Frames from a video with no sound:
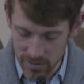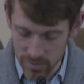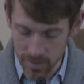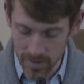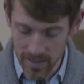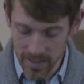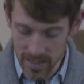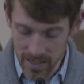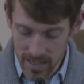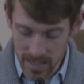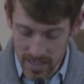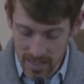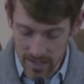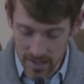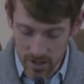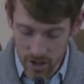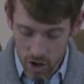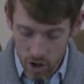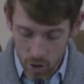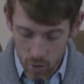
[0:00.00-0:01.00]
but
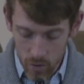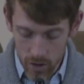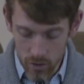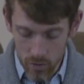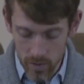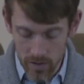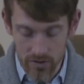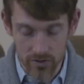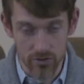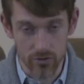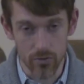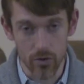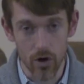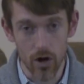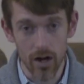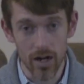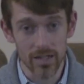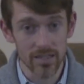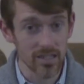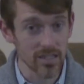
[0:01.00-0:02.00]
he would
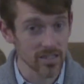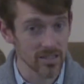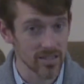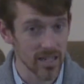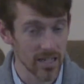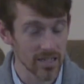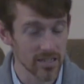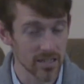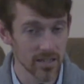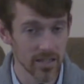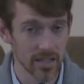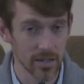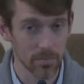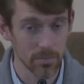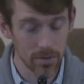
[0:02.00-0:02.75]
withdraw to desolate